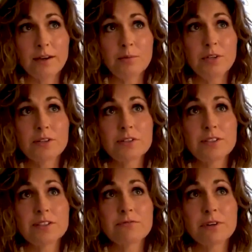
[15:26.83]
because
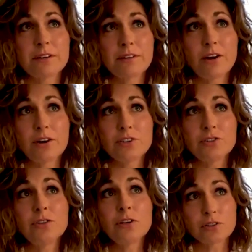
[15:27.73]
it's very, very hard
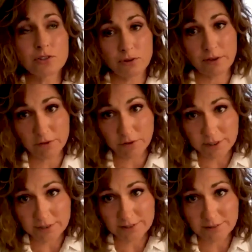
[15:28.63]
not to have heard
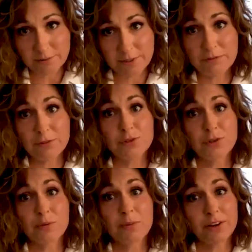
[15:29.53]
it if you're
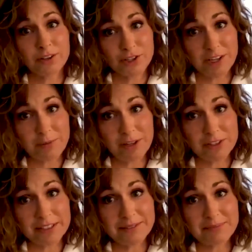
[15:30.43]
talking about Unchained
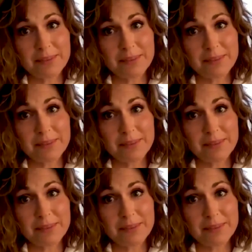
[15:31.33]
Melody.